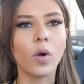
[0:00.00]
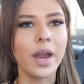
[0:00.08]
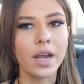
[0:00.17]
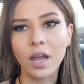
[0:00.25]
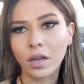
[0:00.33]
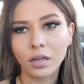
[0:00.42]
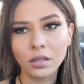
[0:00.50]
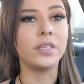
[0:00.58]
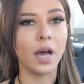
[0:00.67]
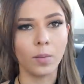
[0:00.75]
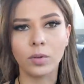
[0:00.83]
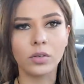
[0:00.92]
training
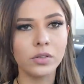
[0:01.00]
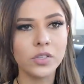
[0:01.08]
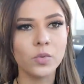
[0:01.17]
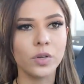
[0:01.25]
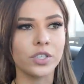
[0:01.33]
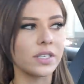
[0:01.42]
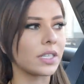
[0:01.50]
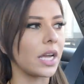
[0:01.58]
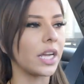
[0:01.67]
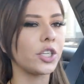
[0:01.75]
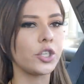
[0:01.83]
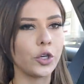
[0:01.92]
doubles, which is
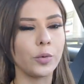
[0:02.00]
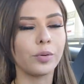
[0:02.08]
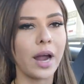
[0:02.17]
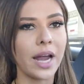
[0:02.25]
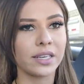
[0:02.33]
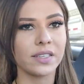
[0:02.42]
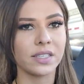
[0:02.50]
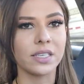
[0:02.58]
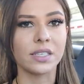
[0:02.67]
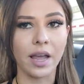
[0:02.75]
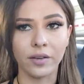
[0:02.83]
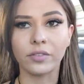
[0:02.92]
like two
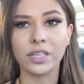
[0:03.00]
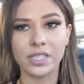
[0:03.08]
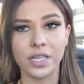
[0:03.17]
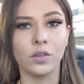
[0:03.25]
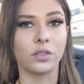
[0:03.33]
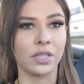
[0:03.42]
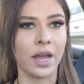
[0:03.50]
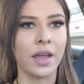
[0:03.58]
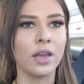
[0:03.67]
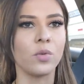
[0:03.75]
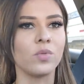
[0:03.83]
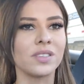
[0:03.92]
practices every single
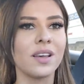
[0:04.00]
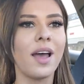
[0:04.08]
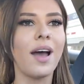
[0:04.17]
day. It was